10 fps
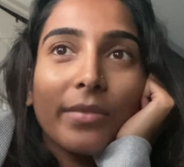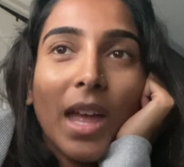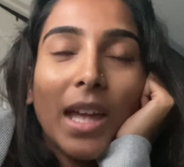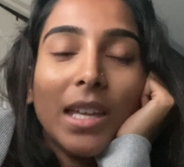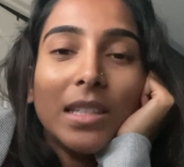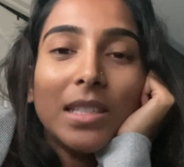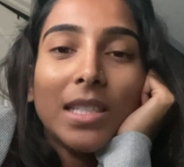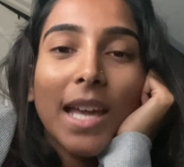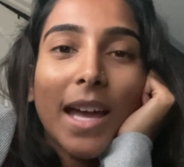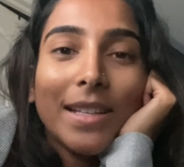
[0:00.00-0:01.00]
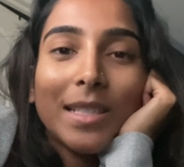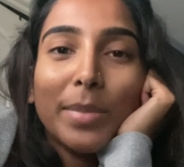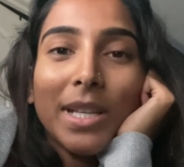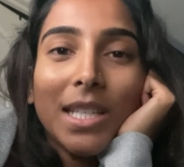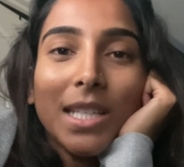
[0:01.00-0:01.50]
And yeah, it's
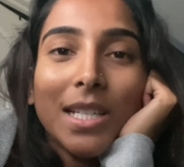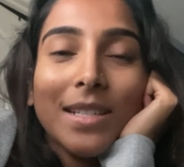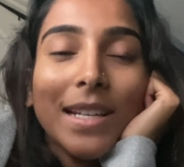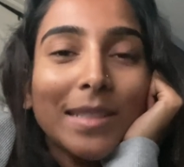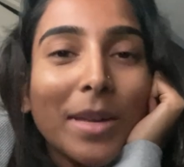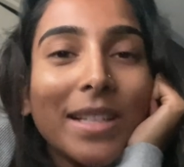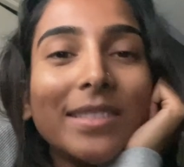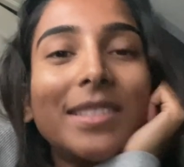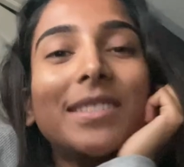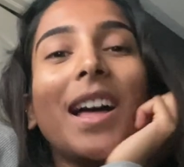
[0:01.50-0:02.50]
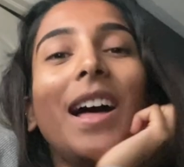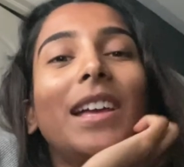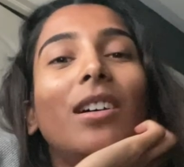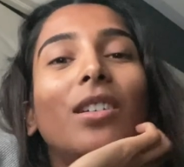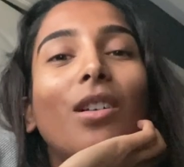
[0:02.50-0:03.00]
been 6 months since I
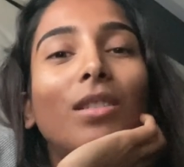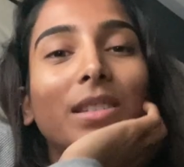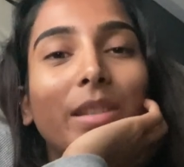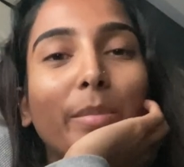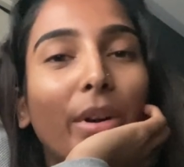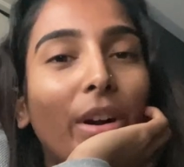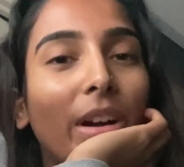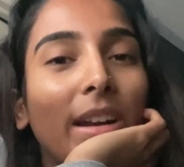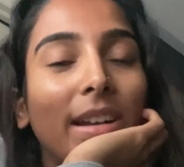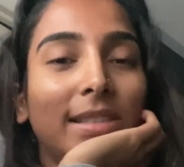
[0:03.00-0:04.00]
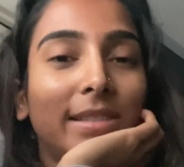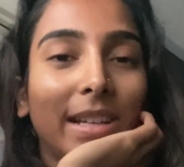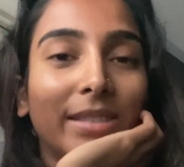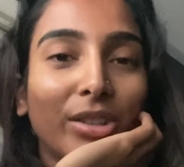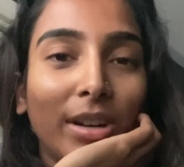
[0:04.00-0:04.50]
got called to the bar and since I
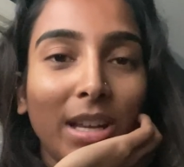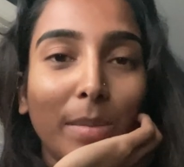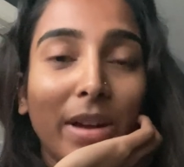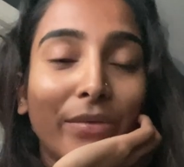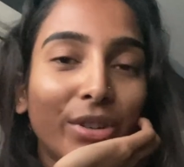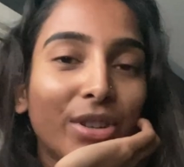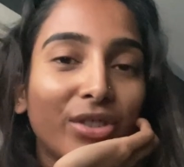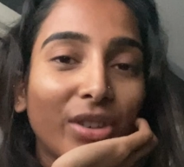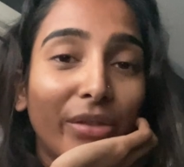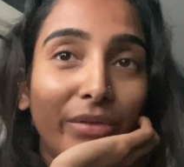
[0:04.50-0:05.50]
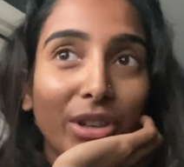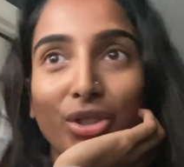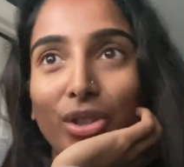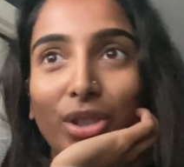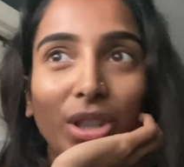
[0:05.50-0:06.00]
started my first
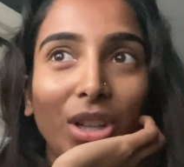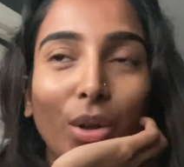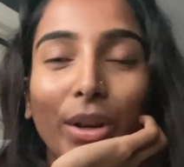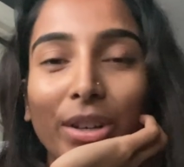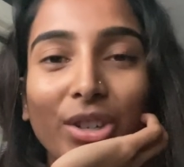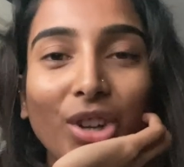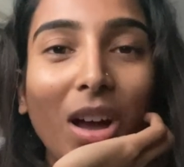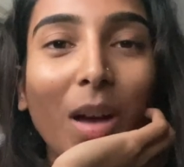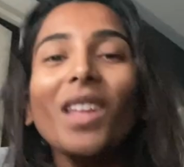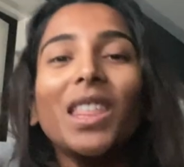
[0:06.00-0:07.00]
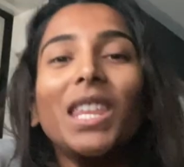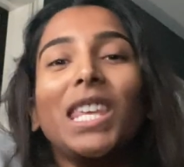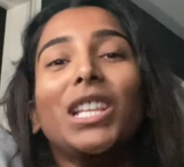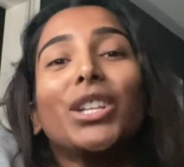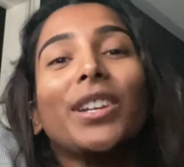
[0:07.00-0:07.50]
official lawyer job.
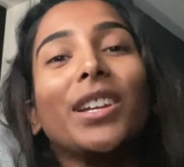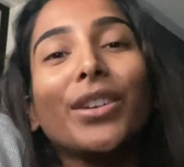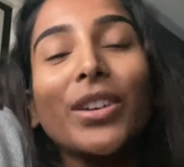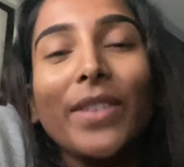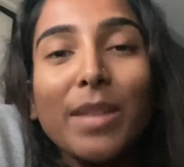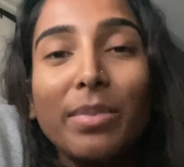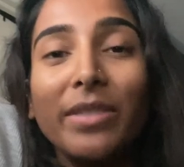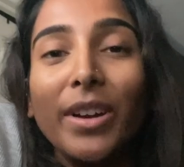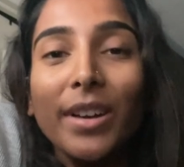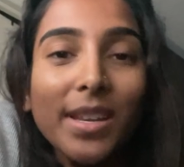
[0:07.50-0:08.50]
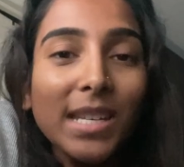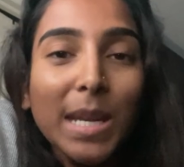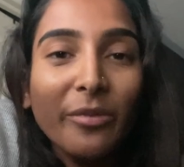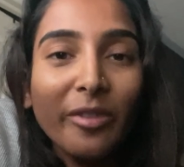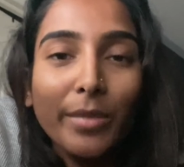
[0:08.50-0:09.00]
The learning curve has been very
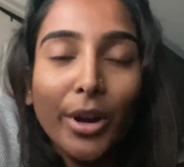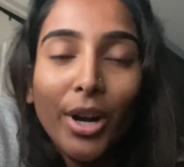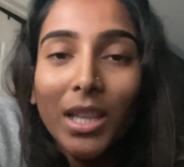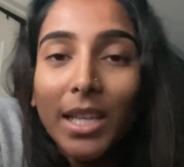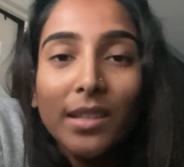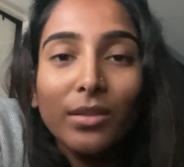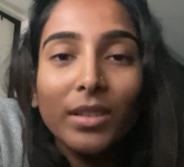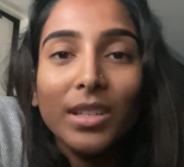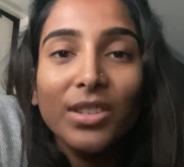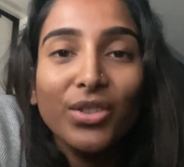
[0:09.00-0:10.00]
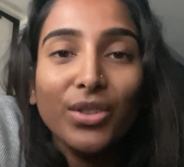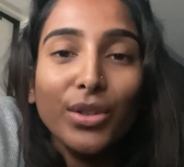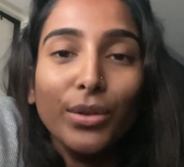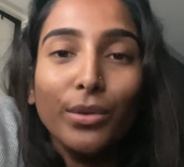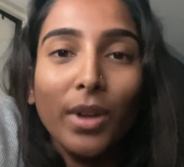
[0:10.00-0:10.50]
steep, from an articling student
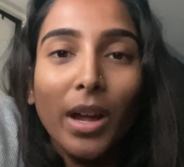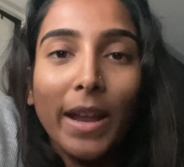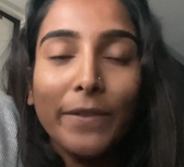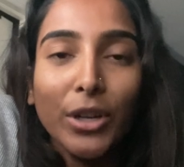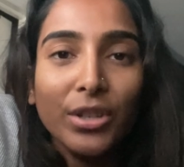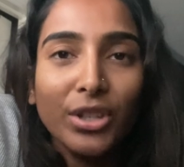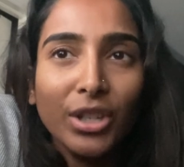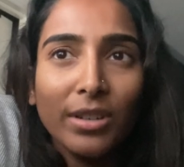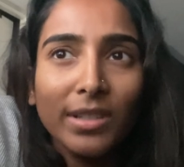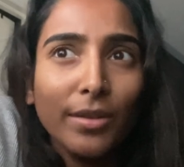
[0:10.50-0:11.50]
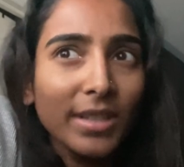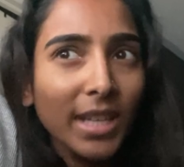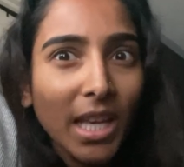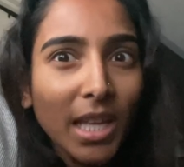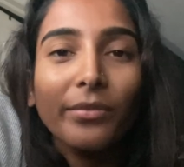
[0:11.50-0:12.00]
to a first year
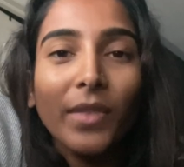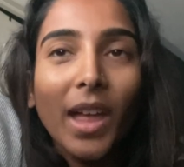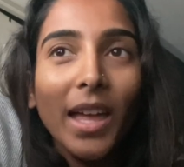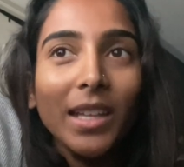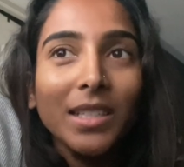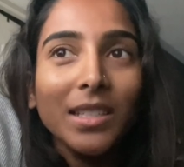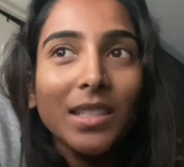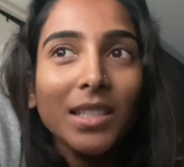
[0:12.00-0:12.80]
associate, and